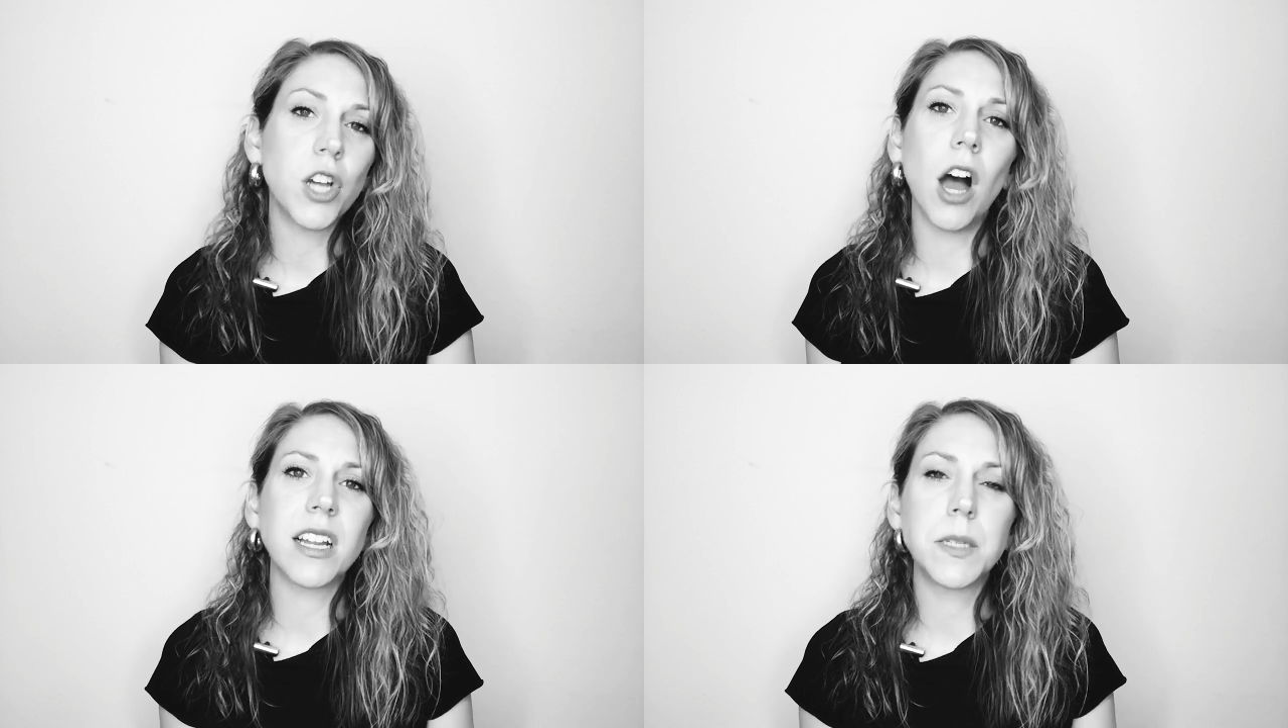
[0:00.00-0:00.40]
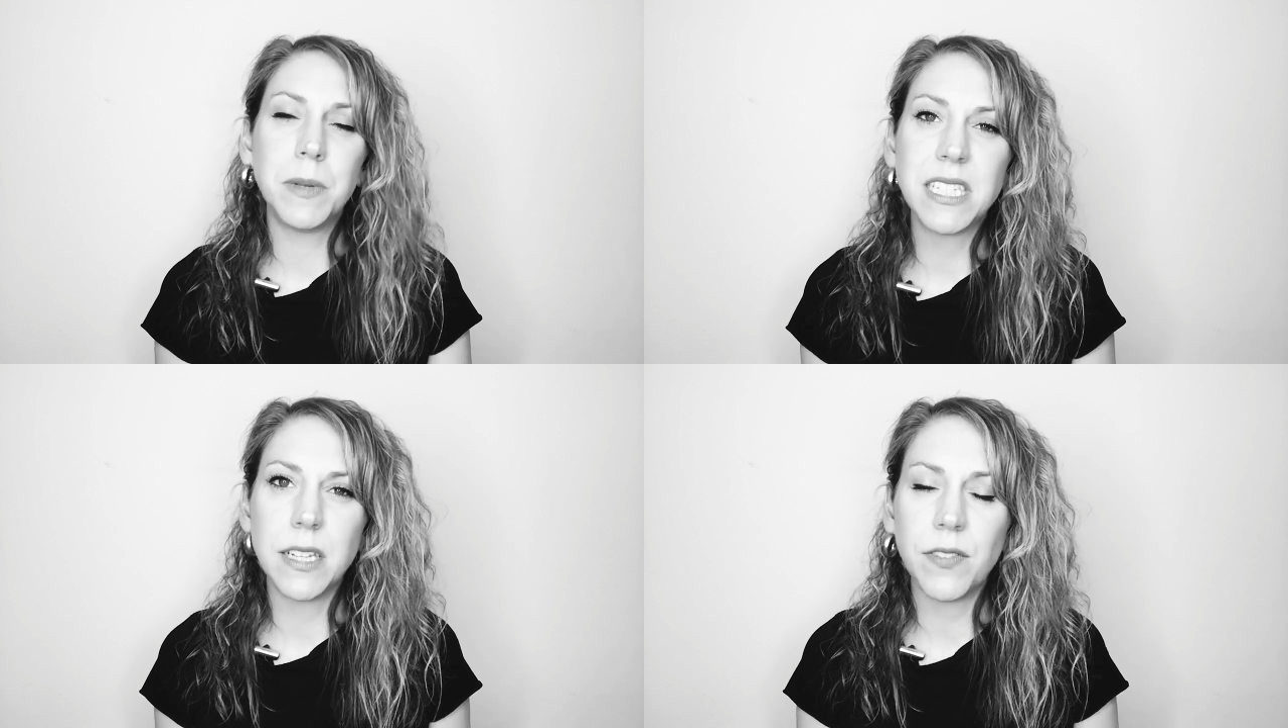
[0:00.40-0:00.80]
talk
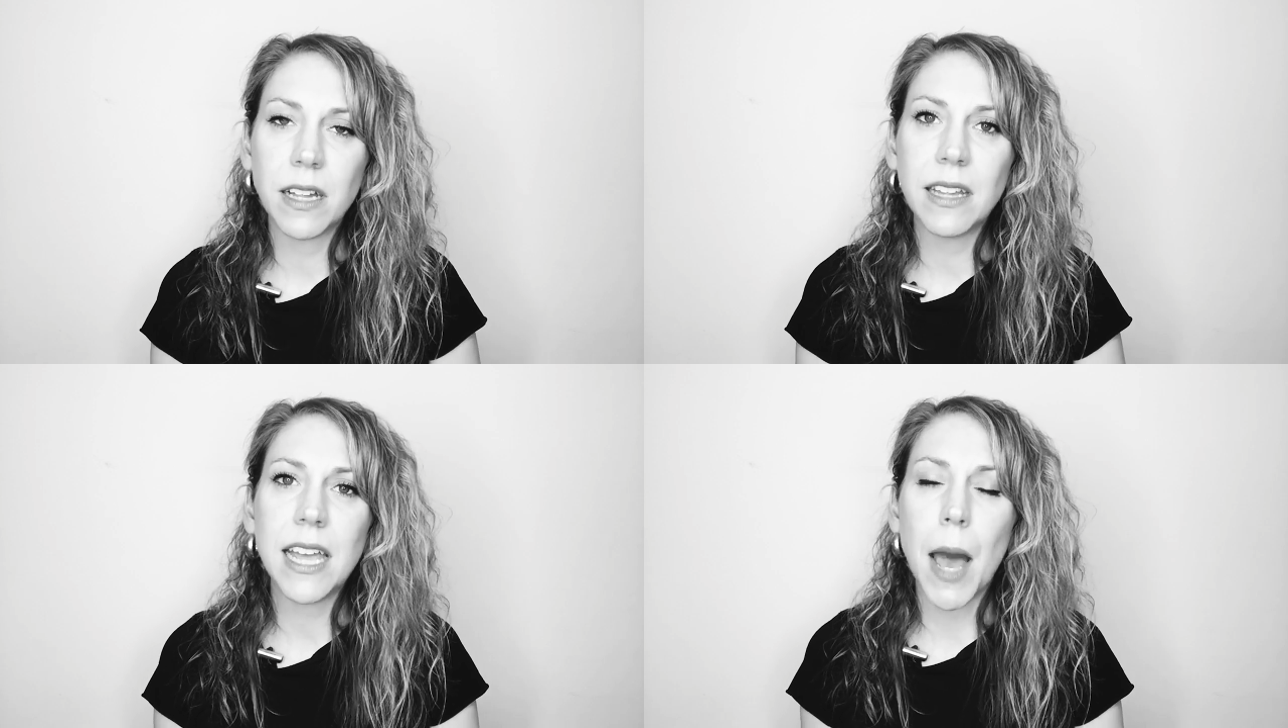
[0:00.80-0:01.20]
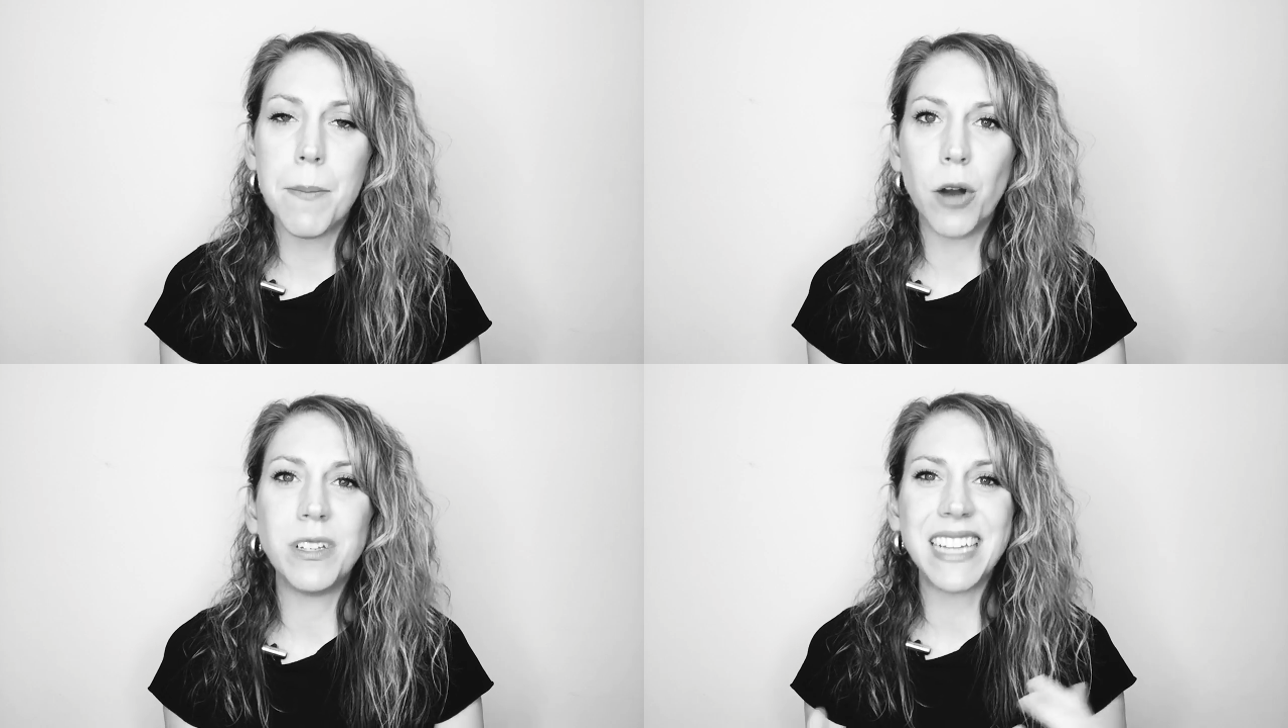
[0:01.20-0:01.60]
specifically
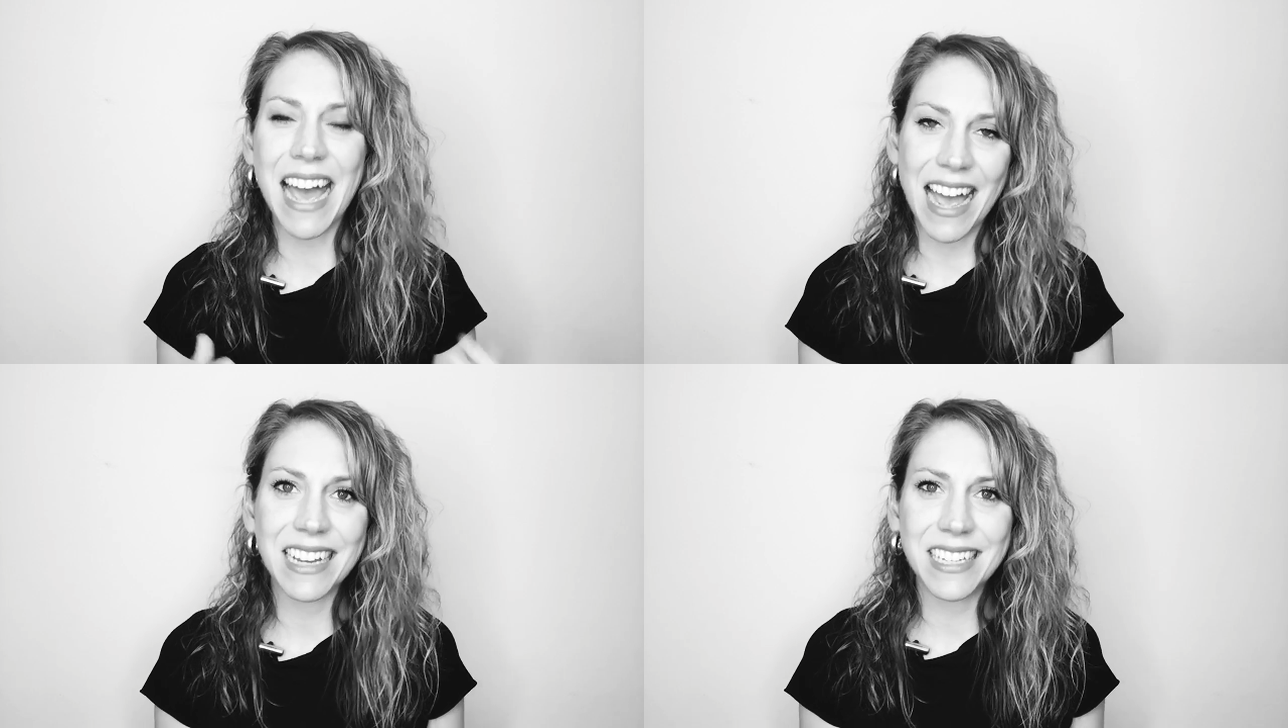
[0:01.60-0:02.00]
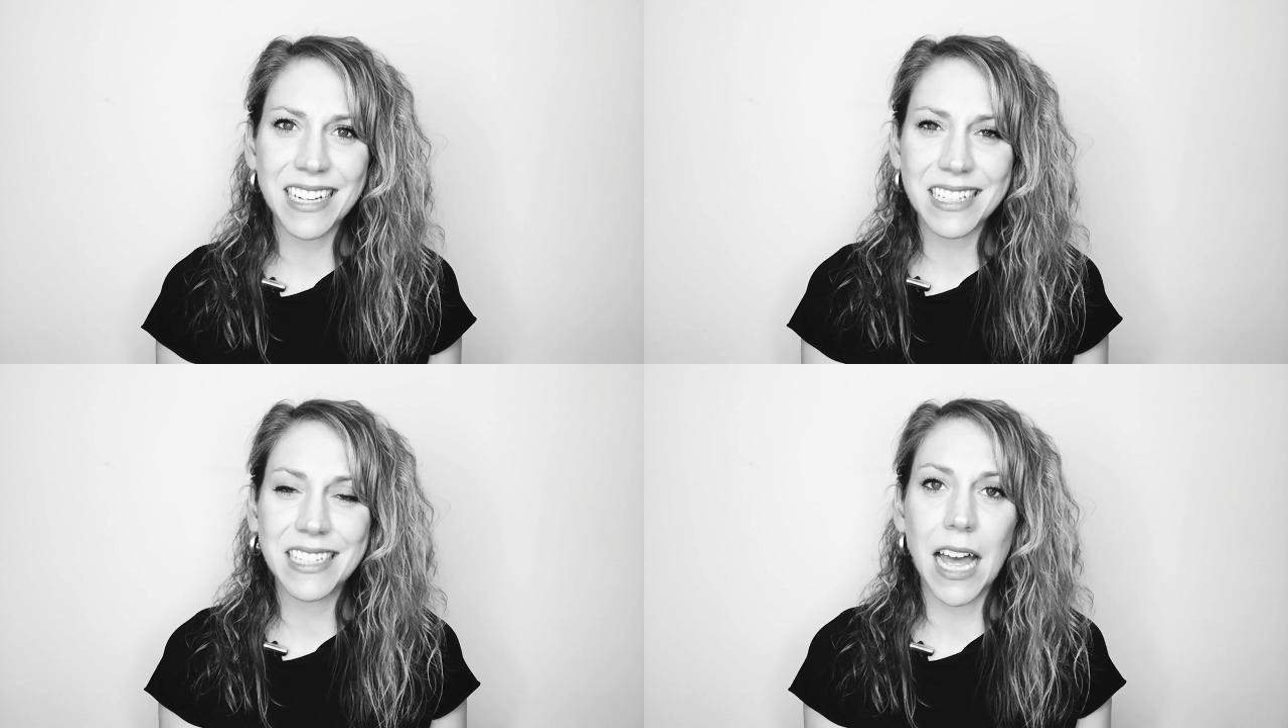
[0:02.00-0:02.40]
about
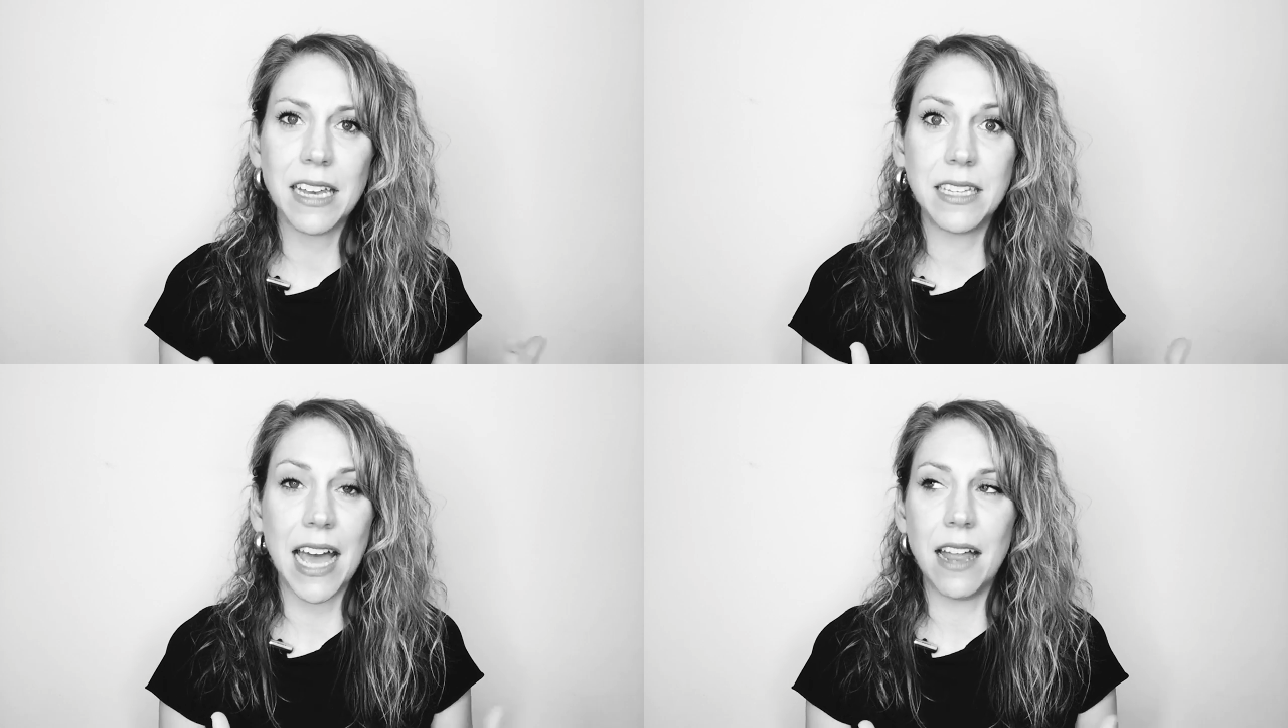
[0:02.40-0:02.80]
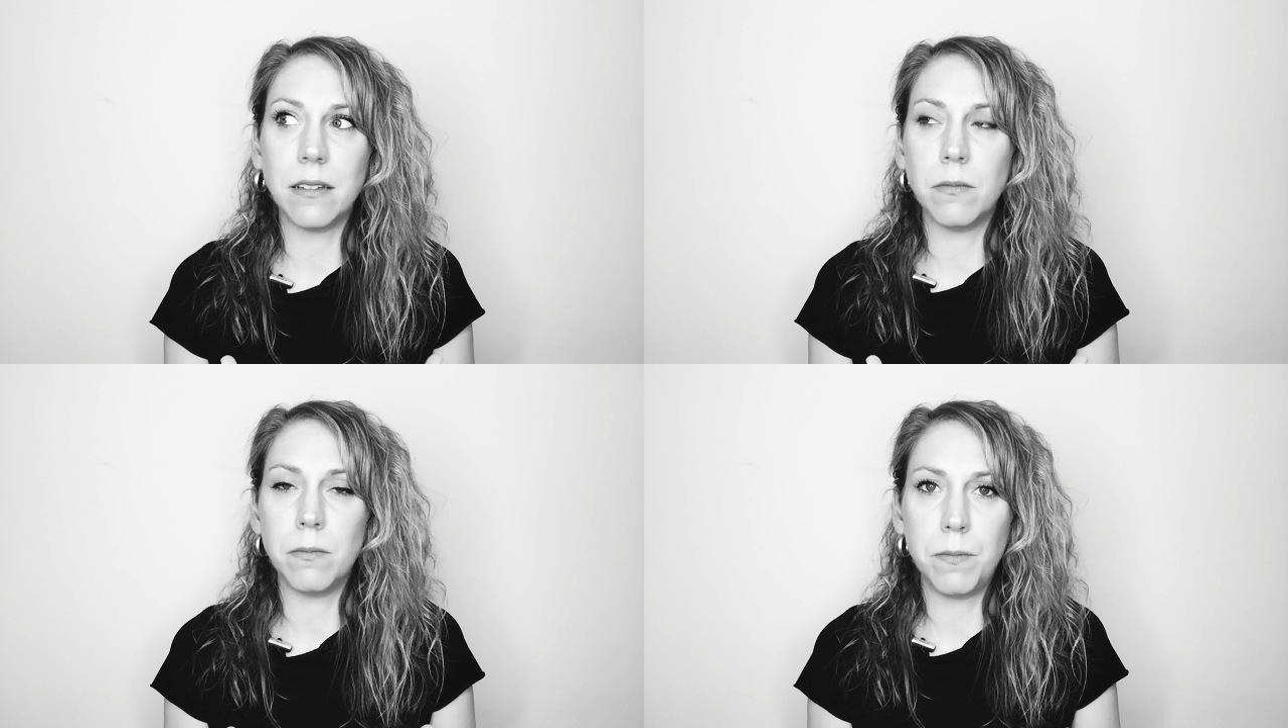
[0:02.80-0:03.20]
tactics
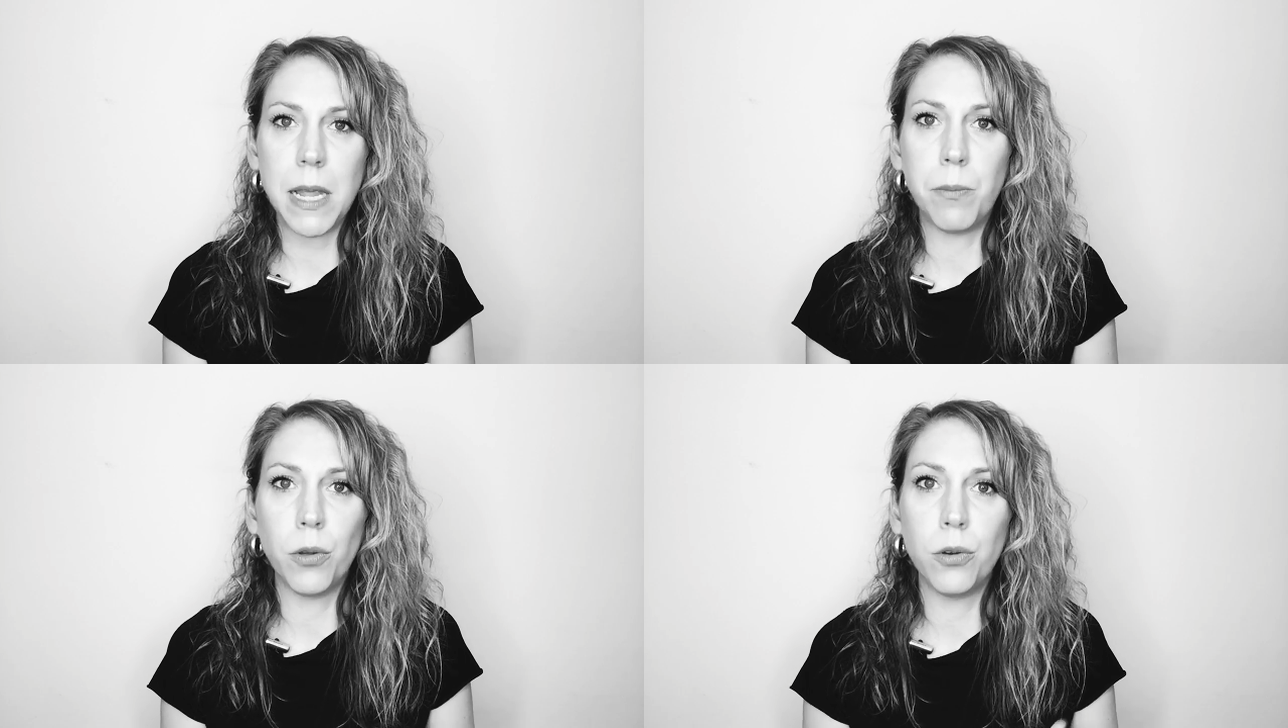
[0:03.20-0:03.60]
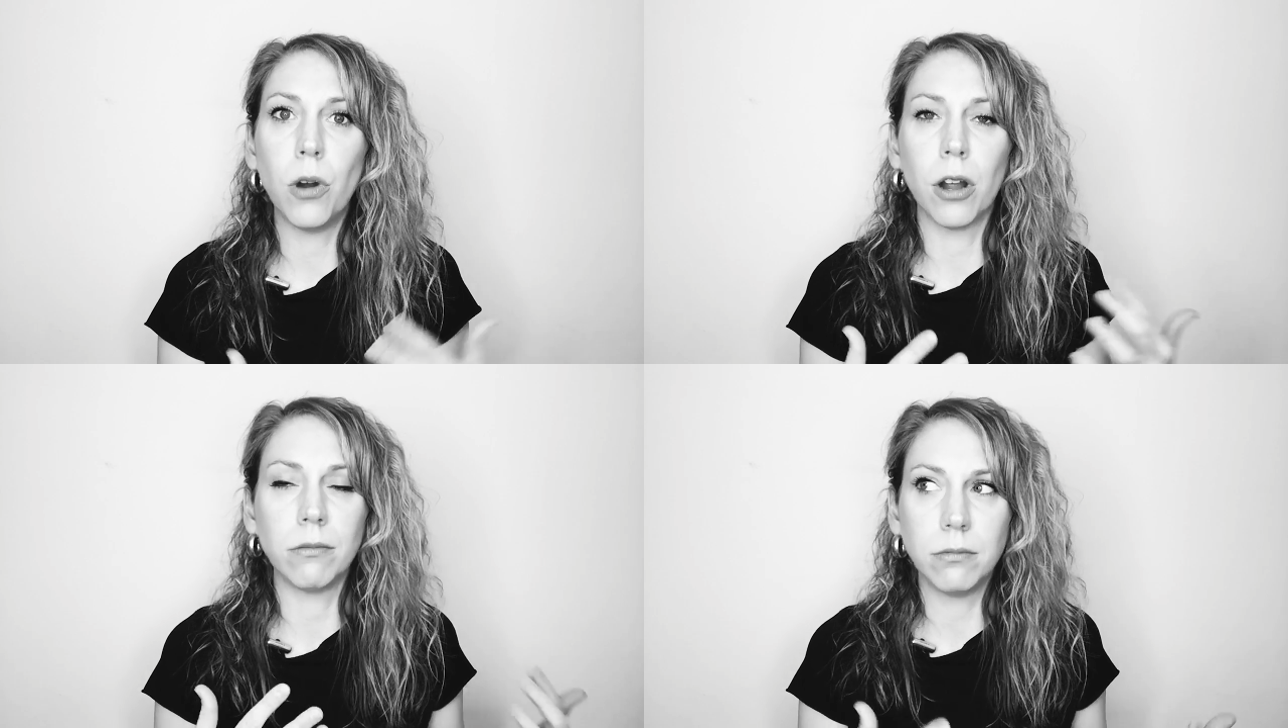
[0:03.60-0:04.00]
that people who
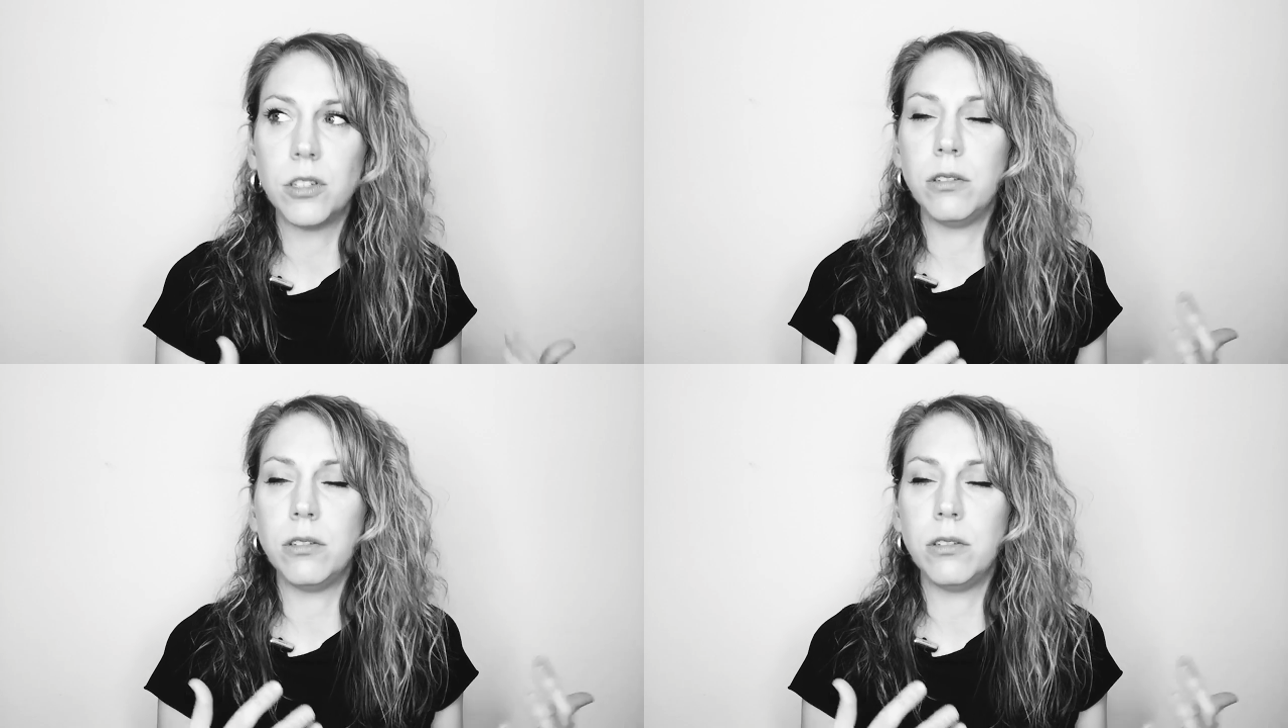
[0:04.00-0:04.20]
are